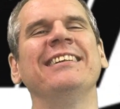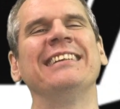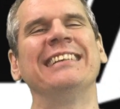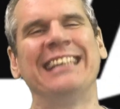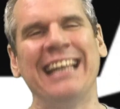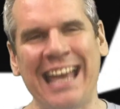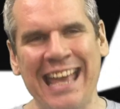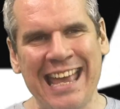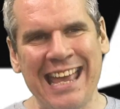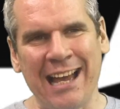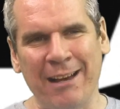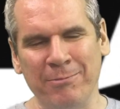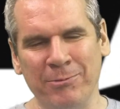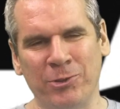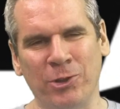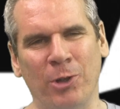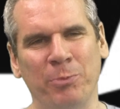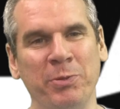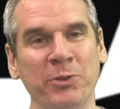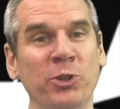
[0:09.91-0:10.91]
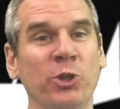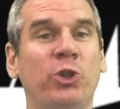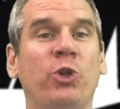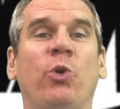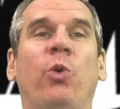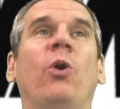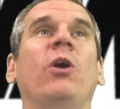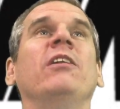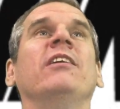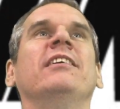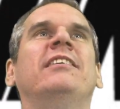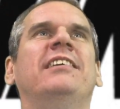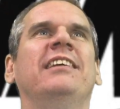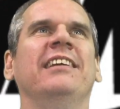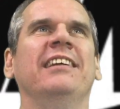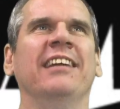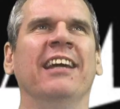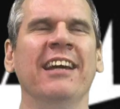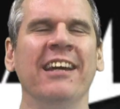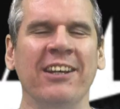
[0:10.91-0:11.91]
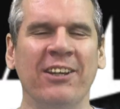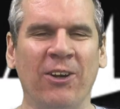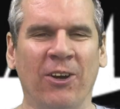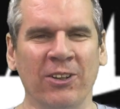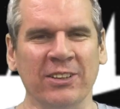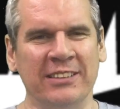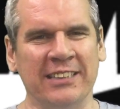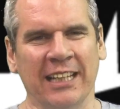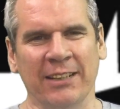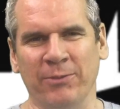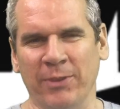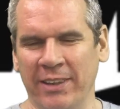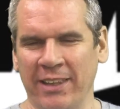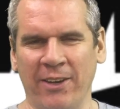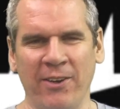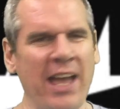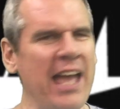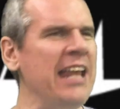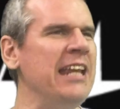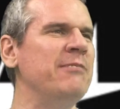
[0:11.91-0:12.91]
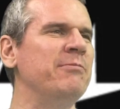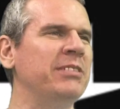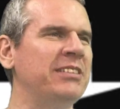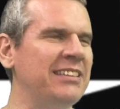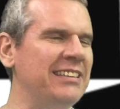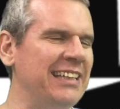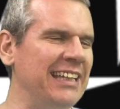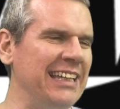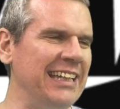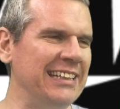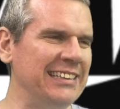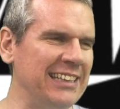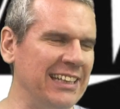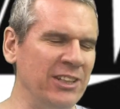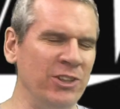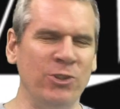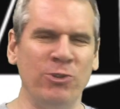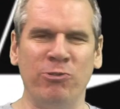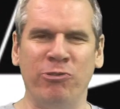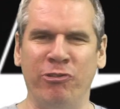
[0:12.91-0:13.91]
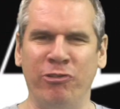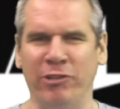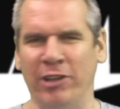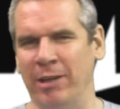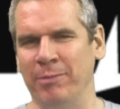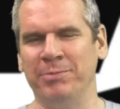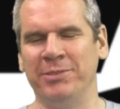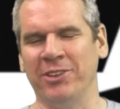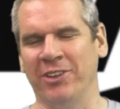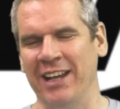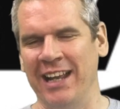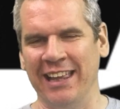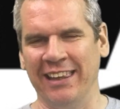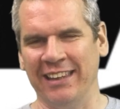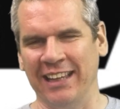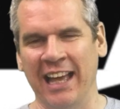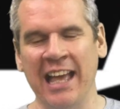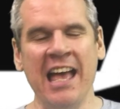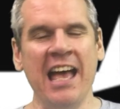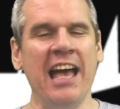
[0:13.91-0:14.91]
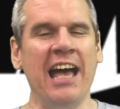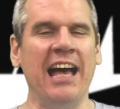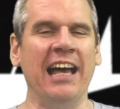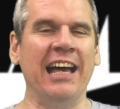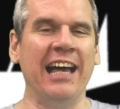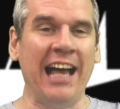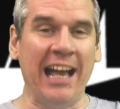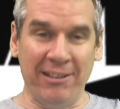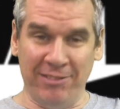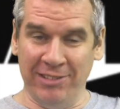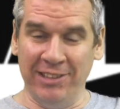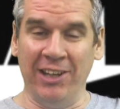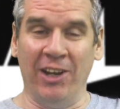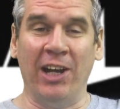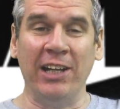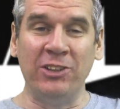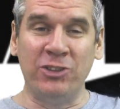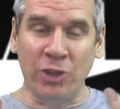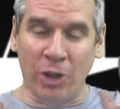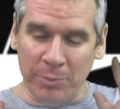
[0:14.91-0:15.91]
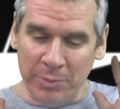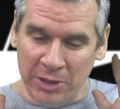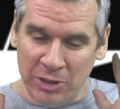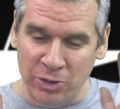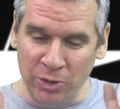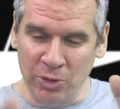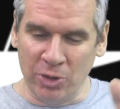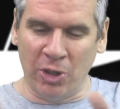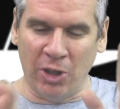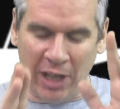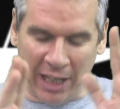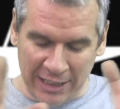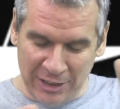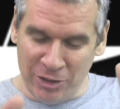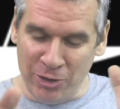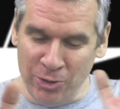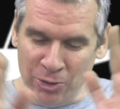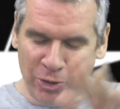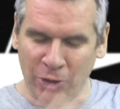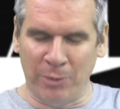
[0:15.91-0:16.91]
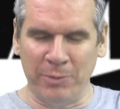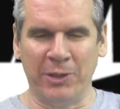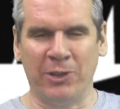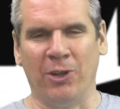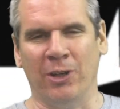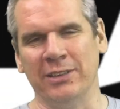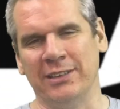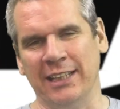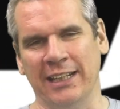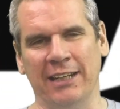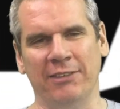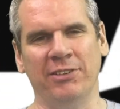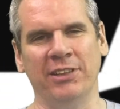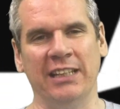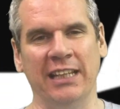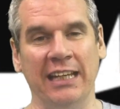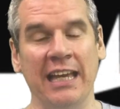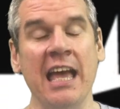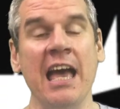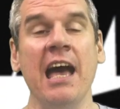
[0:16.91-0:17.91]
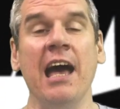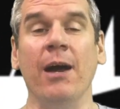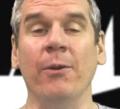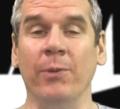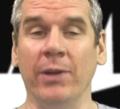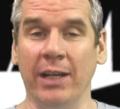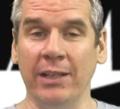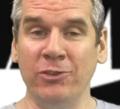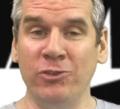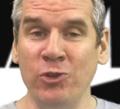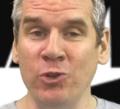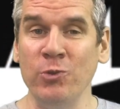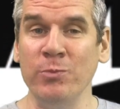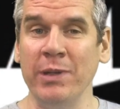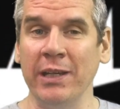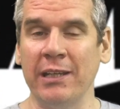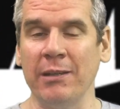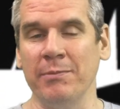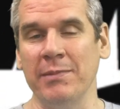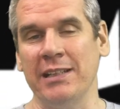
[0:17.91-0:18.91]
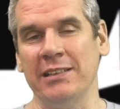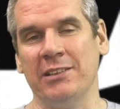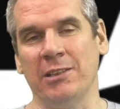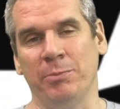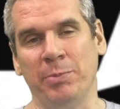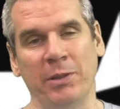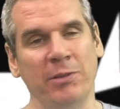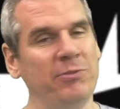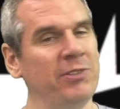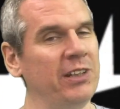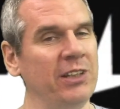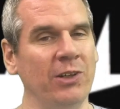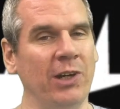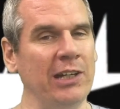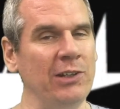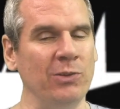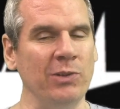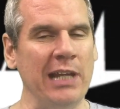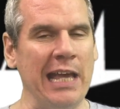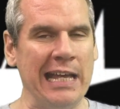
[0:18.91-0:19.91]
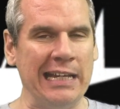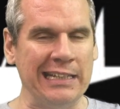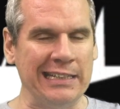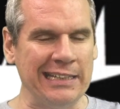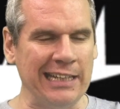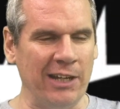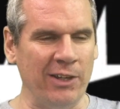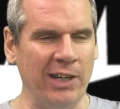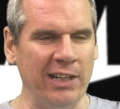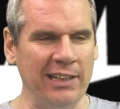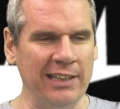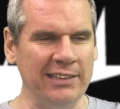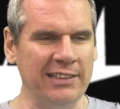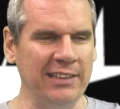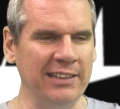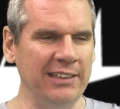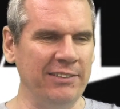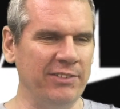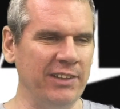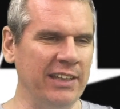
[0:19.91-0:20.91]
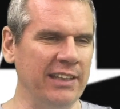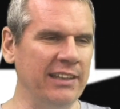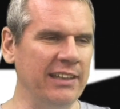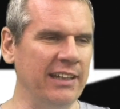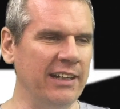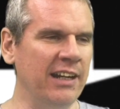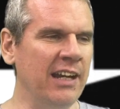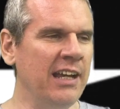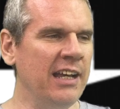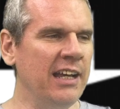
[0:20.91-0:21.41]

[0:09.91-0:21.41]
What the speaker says: day I'm dropping you quality content without any mistakes and no flubs or anything. And I do drop you content every day. And when I do make a mess up in a video, I don't edit out. I like to leave it in there.